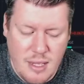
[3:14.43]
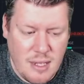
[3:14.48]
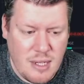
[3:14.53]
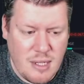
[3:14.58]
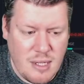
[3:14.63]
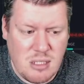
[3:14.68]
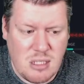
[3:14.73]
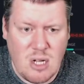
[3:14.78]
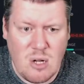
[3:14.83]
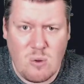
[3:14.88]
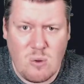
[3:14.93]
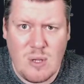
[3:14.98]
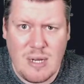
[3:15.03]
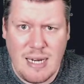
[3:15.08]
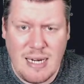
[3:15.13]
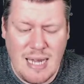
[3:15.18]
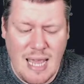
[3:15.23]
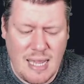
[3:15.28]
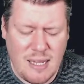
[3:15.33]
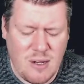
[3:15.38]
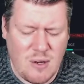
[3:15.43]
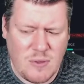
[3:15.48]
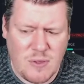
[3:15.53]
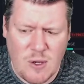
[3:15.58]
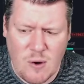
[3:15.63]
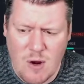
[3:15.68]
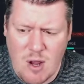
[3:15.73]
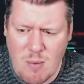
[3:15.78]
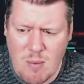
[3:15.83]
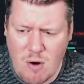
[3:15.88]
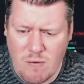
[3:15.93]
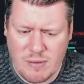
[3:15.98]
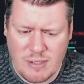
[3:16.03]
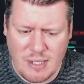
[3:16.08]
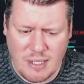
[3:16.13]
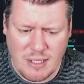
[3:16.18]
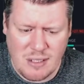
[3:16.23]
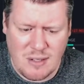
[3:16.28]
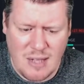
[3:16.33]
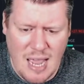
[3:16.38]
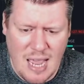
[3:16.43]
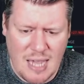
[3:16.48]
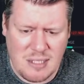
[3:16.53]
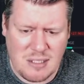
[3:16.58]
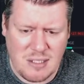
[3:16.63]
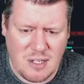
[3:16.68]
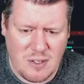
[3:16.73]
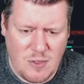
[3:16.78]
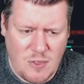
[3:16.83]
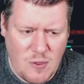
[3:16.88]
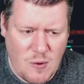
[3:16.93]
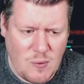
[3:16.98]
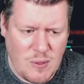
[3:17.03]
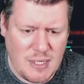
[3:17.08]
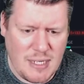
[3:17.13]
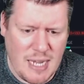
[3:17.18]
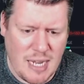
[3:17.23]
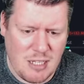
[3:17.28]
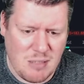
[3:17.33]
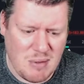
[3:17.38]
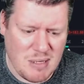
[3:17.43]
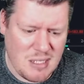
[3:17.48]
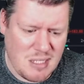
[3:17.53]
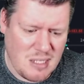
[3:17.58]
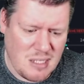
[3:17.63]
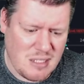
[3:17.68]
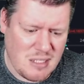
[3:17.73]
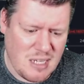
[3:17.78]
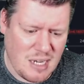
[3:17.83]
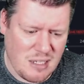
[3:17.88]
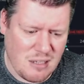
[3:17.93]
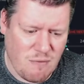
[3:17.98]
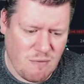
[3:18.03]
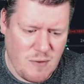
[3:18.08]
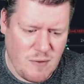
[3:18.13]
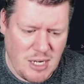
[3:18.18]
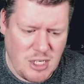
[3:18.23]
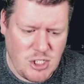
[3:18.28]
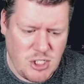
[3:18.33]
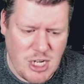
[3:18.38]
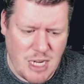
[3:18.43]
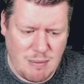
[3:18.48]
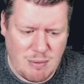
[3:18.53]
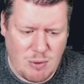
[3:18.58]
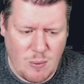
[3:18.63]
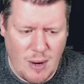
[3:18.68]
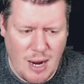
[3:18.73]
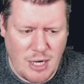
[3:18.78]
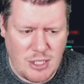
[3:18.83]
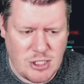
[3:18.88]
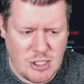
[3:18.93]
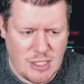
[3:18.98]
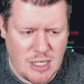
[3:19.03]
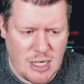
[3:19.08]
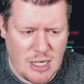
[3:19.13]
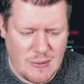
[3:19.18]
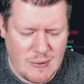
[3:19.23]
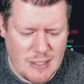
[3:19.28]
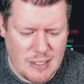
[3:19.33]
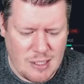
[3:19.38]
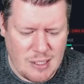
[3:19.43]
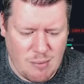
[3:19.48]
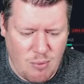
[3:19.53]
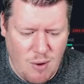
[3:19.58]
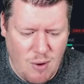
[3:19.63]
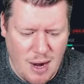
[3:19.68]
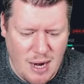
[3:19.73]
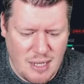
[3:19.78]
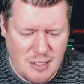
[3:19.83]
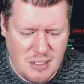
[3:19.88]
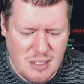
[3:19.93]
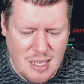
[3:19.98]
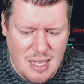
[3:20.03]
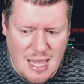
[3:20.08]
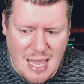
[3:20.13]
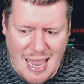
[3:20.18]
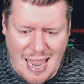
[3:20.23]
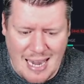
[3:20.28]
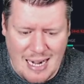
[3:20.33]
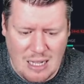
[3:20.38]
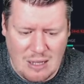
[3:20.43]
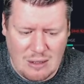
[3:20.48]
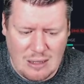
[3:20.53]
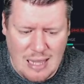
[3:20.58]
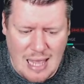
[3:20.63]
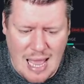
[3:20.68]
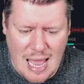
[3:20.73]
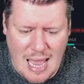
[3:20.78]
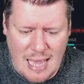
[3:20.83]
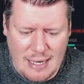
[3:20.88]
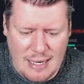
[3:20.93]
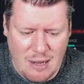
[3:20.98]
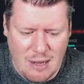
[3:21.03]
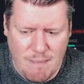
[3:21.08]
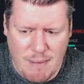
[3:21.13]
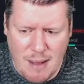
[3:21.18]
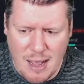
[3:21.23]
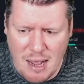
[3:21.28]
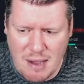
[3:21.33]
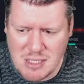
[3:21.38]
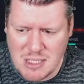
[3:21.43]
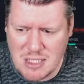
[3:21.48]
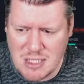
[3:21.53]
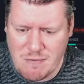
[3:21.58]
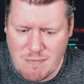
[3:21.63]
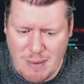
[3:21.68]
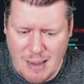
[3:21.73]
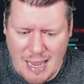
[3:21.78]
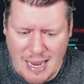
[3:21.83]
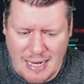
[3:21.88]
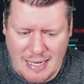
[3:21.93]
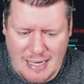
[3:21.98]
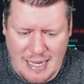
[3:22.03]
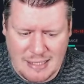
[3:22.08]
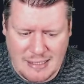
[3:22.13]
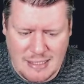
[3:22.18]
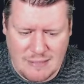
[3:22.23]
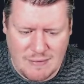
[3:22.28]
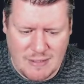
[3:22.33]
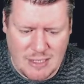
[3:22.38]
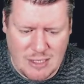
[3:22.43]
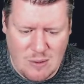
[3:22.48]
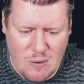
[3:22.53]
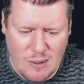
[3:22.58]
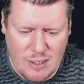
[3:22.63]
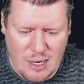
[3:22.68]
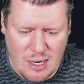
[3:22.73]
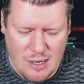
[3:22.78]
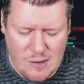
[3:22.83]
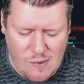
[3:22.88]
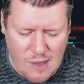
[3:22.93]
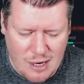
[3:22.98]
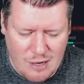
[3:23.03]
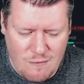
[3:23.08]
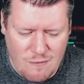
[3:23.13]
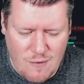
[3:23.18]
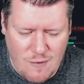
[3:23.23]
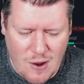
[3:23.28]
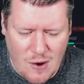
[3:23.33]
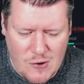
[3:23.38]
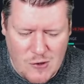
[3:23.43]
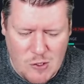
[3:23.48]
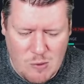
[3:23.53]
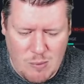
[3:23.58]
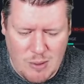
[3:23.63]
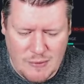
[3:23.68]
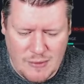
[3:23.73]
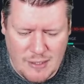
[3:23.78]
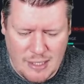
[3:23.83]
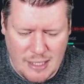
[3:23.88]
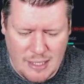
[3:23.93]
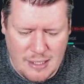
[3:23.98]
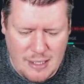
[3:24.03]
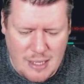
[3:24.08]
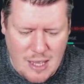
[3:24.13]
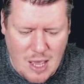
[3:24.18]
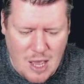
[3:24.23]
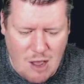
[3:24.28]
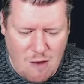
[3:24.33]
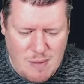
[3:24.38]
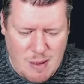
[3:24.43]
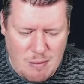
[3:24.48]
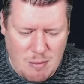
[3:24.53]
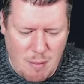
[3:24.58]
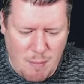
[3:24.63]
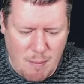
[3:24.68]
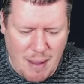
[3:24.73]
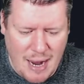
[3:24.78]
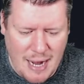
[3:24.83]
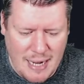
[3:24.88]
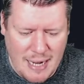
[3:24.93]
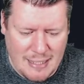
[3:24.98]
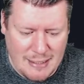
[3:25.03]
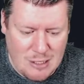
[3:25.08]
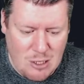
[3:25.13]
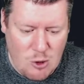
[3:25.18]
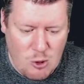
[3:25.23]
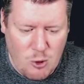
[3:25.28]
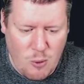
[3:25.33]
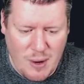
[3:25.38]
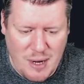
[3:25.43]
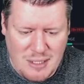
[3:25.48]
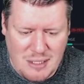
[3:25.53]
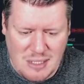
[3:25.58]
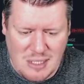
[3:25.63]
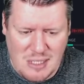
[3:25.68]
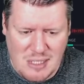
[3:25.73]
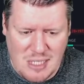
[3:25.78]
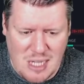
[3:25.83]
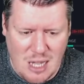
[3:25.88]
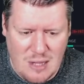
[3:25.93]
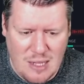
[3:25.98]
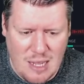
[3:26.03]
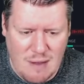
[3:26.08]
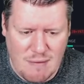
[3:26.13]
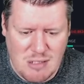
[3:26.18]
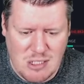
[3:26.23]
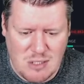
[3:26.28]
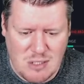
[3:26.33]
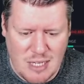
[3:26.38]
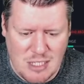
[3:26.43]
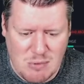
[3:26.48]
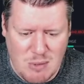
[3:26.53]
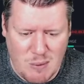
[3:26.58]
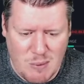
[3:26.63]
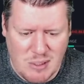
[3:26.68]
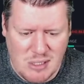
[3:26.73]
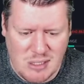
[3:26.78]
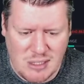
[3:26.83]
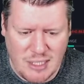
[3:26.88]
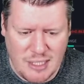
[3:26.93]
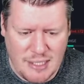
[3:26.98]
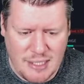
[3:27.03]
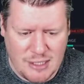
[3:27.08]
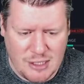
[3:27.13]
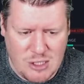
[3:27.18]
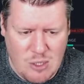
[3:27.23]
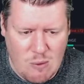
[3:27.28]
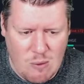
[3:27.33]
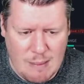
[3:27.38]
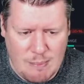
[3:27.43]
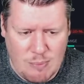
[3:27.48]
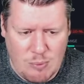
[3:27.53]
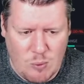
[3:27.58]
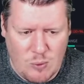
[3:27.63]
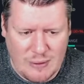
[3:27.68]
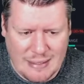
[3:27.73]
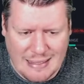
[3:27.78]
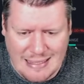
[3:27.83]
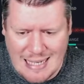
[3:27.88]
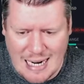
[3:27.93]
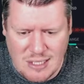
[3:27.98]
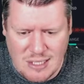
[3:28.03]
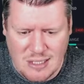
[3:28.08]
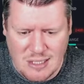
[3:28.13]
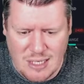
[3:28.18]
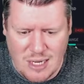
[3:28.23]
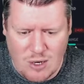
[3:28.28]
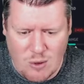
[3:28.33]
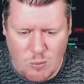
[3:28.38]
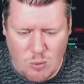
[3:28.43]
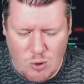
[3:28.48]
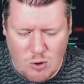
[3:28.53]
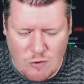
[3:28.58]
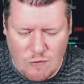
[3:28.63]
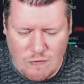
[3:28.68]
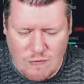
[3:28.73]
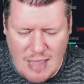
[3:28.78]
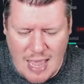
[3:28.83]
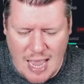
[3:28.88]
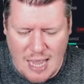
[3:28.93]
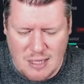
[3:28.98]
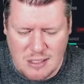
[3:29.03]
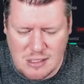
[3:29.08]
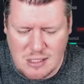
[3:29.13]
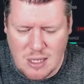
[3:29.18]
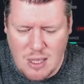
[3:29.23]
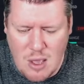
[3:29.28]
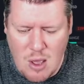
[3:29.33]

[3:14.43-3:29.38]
So looking at Ethereum over these last 30 days, we can see this nice V-shaped correction here in the price and a lot of positive buying activity going on, a lot of volume within it of people buying it, no crazy sell-offs. So that's why we're seeing it go up really nicely here real fast.